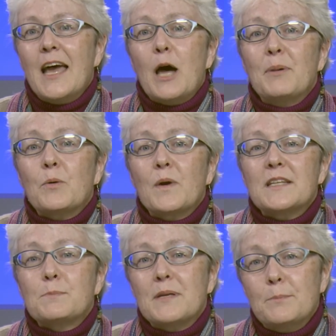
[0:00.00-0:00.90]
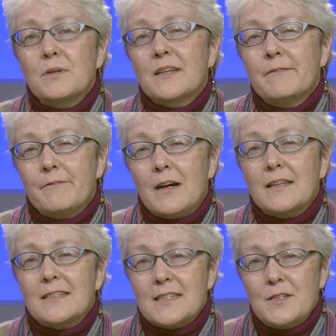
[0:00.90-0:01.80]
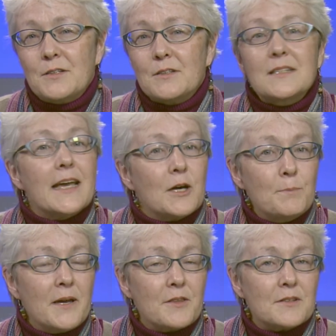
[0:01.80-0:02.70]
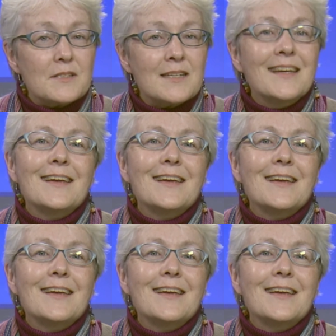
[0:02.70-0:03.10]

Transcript: about ways people can volunteer to help others